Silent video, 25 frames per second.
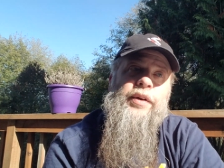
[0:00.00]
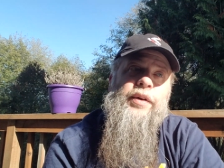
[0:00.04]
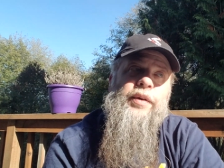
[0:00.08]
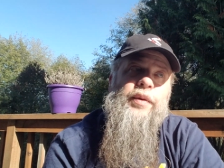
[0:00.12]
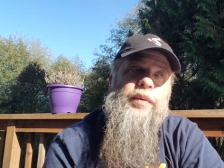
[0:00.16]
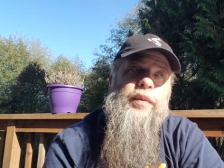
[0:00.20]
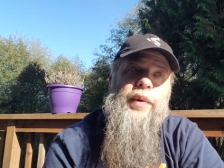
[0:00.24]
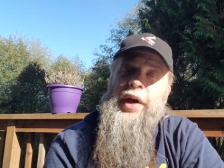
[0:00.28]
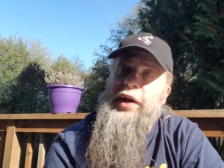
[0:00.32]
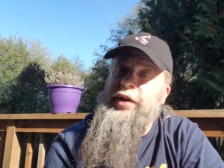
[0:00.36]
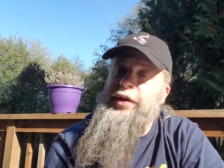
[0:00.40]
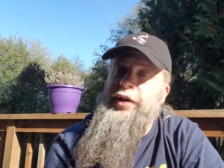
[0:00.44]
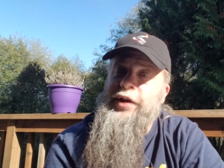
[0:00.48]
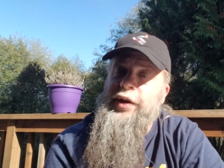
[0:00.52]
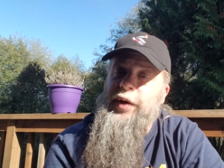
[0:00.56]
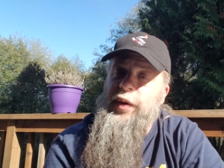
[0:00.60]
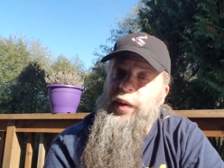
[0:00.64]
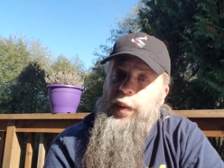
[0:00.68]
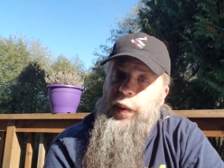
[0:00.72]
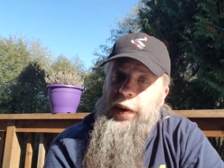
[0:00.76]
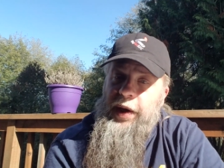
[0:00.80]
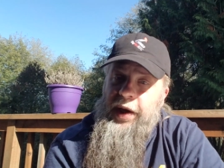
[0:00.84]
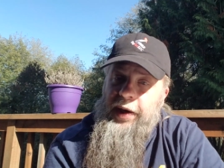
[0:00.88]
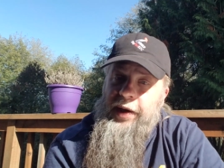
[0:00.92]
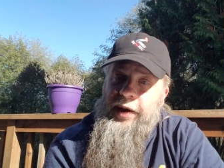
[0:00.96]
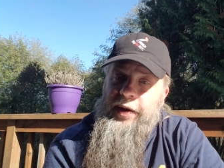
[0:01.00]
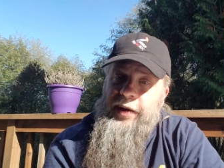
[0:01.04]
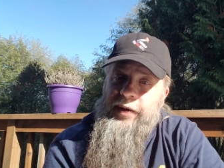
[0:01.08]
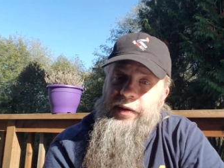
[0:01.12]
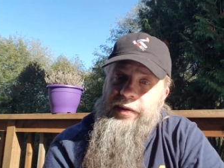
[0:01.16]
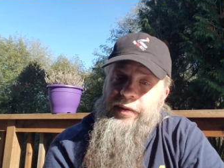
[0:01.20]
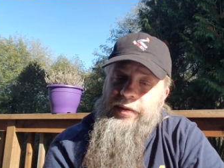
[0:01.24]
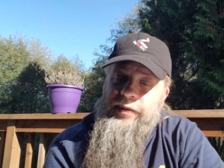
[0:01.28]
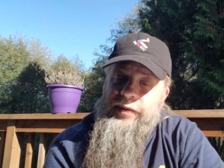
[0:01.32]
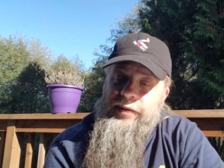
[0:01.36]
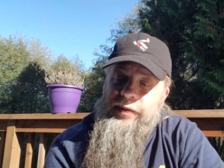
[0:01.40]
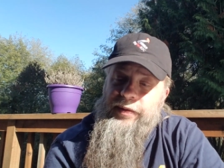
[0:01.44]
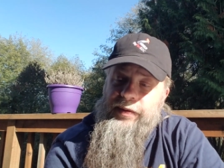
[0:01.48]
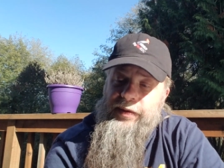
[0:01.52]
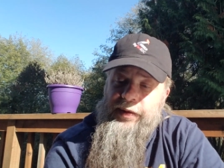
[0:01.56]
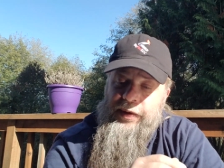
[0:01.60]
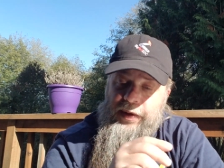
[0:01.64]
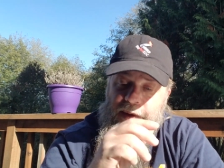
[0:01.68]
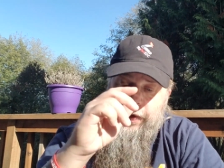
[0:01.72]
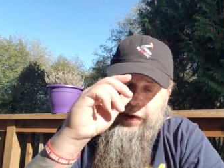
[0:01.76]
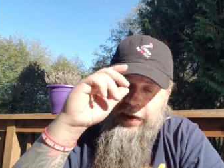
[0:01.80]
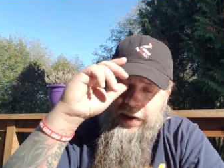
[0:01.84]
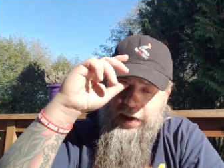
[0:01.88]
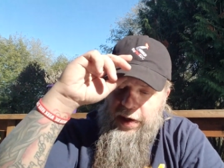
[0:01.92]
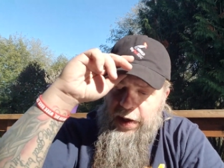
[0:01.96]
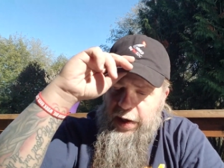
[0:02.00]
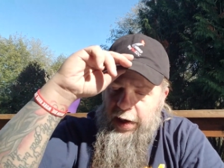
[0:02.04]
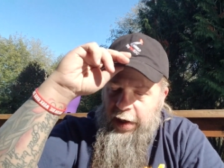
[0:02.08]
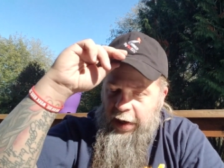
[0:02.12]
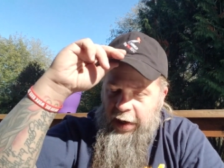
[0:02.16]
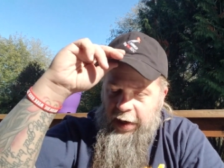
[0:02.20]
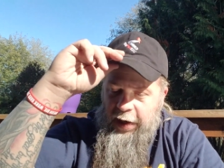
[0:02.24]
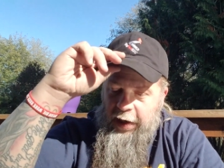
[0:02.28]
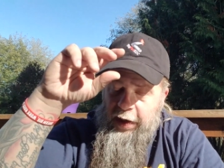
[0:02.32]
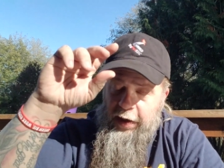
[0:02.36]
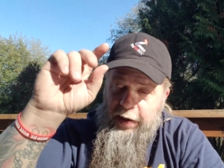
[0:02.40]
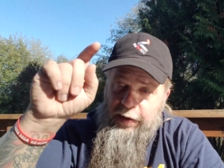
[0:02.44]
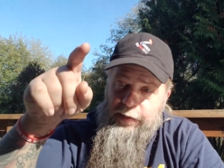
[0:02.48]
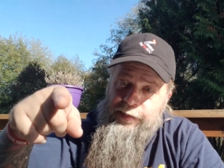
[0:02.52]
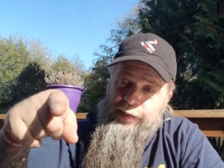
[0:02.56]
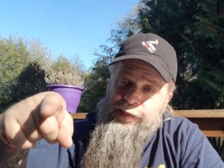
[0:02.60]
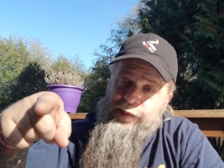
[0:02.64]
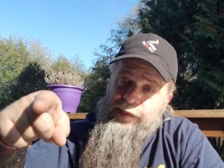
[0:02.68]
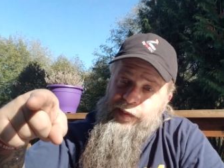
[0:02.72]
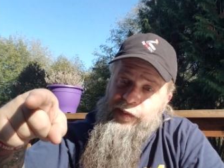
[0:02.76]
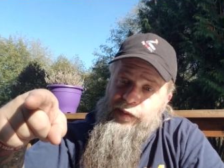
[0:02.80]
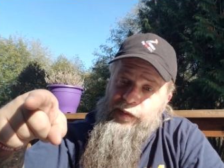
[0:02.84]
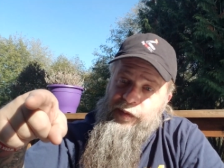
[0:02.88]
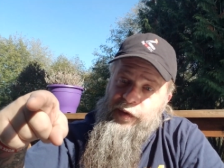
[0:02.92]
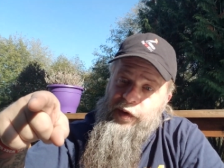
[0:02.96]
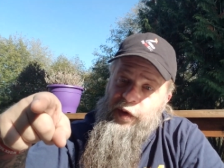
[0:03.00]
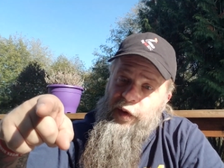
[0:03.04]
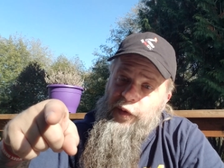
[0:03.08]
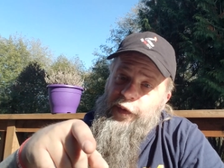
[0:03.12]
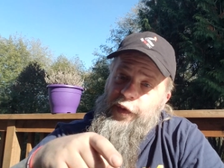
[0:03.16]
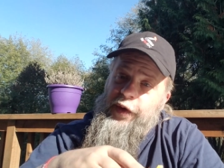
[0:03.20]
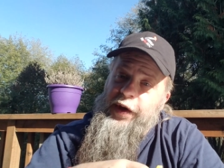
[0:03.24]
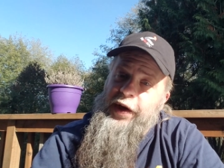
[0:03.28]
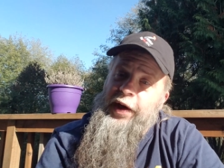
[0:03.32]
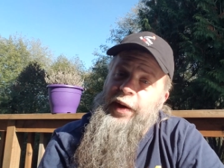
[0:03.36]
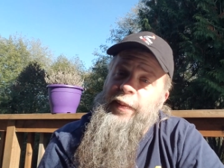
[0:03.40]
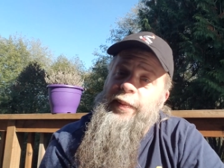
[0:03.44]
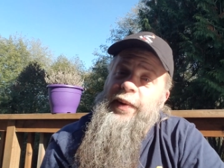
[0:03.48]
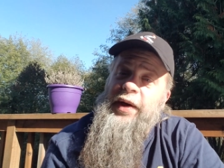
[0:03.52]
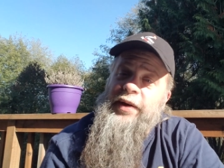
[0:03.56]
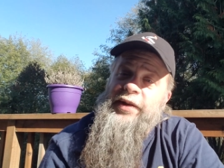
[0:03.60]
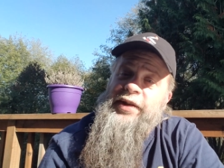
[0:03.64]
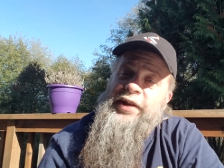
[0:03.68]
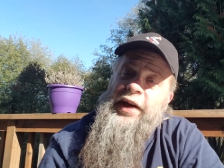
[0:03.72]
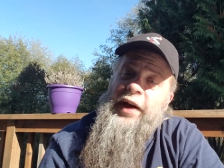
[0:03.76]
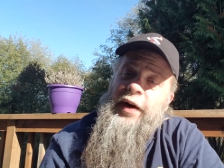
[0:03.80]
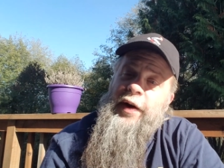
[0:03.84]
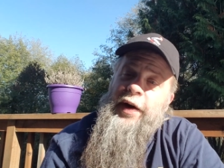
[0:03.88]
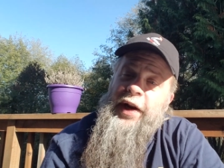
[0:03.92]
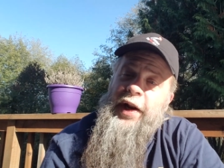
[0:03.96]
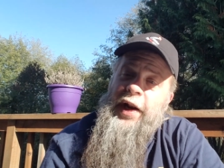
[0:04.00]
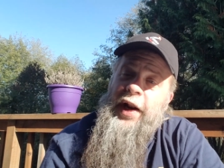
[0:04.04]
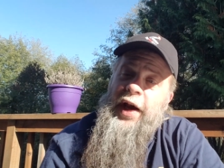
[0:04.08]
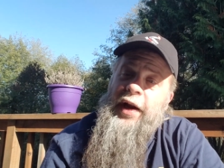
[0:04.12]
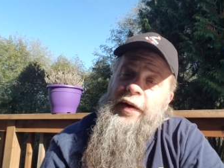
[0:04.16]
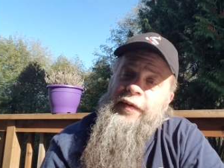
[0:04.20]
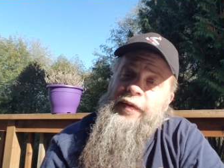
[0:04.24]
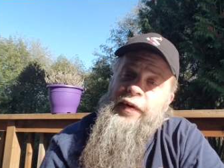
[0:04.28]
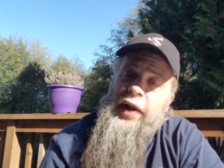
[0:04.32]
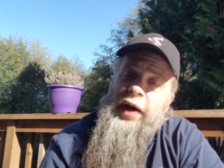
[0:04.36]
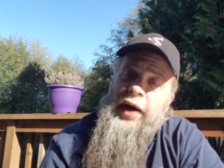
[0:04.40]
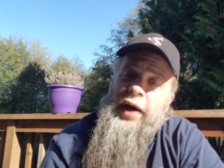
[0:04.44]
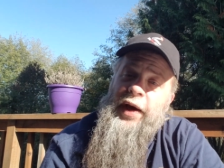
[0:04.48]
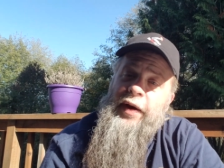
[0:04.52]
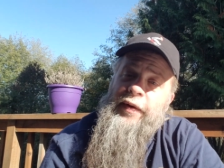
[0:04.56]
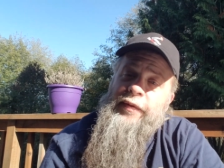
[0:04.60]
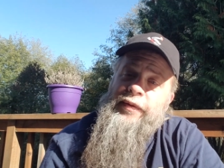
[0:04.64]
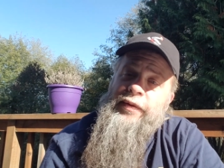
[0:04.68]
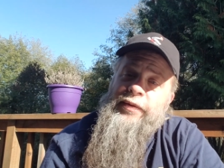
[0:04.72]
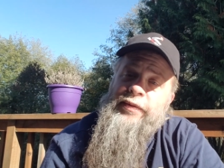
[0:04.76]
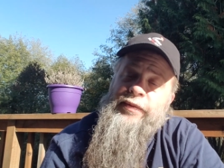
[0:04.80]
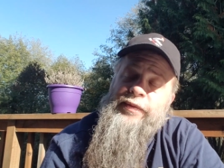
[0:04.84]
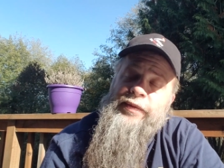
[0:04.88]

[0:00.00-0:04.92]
rest of your week. And don't forget about Saturday Night Live.